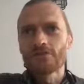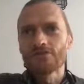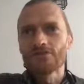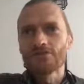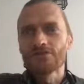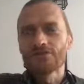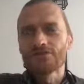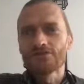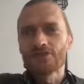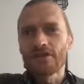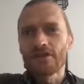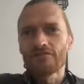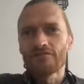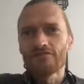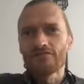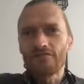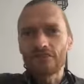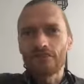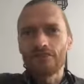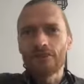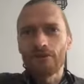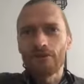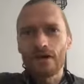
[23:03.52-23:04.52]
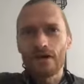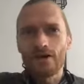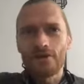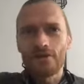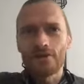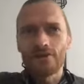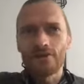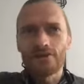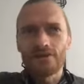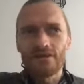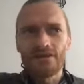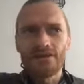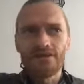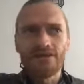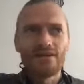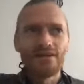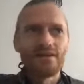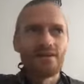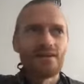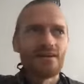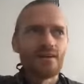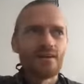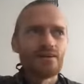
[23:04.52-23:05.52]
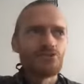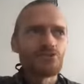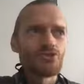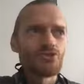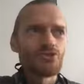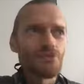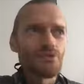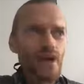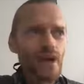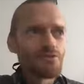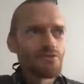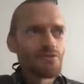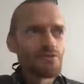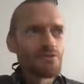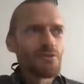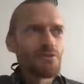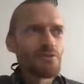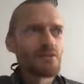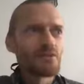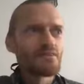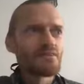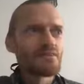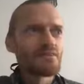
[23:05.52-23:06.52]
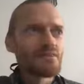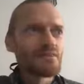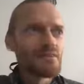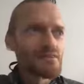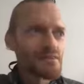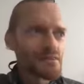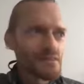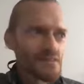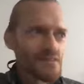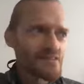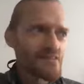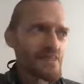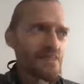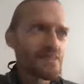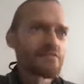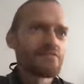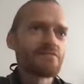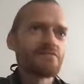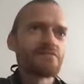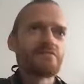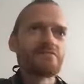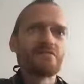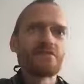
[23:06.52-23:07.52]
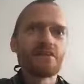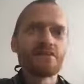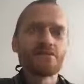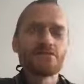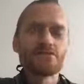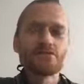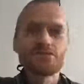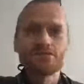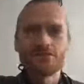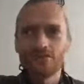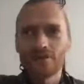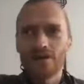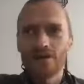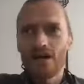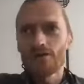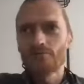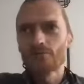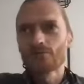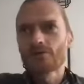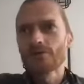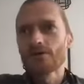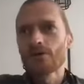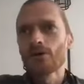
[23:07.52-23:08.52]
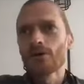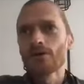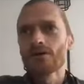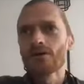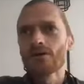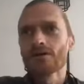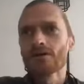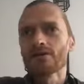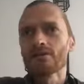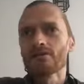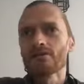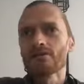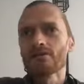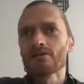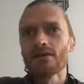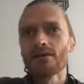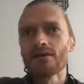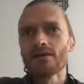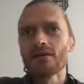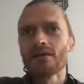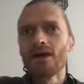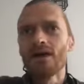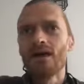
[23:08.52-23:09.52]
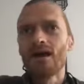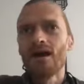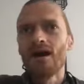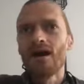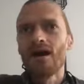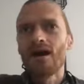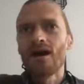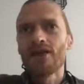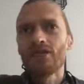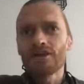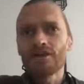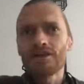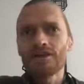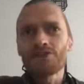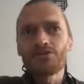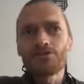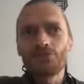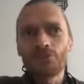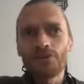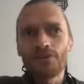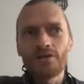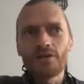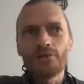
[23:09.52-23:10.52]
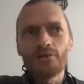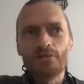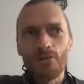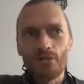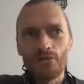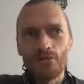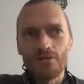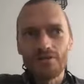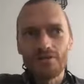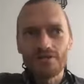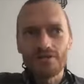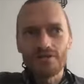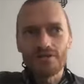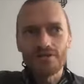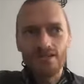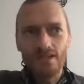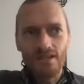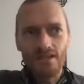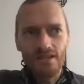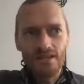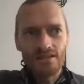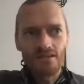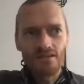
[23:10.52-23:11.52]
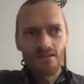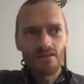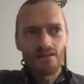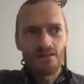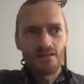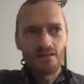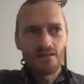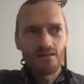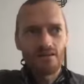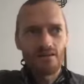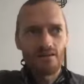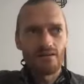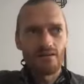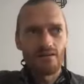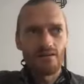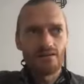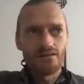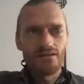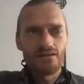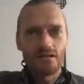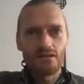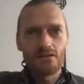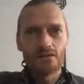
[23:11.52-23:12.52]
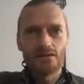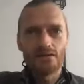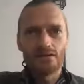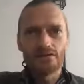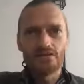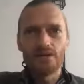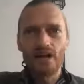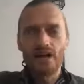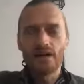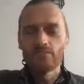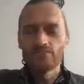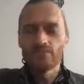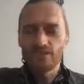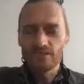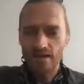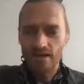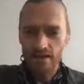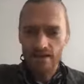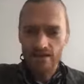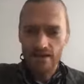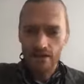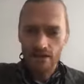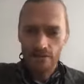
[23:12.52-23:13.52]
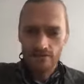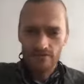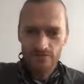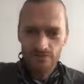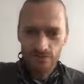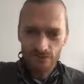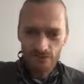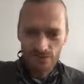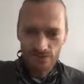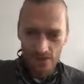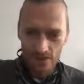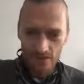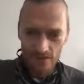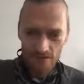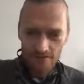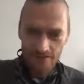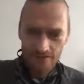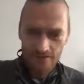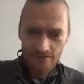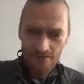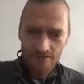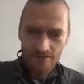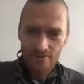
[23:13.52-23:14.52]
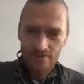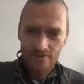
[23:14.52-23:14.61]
to try to figure out like travel and is it safe and should I be going? But I think it's really important to take a little time to take care of yourself.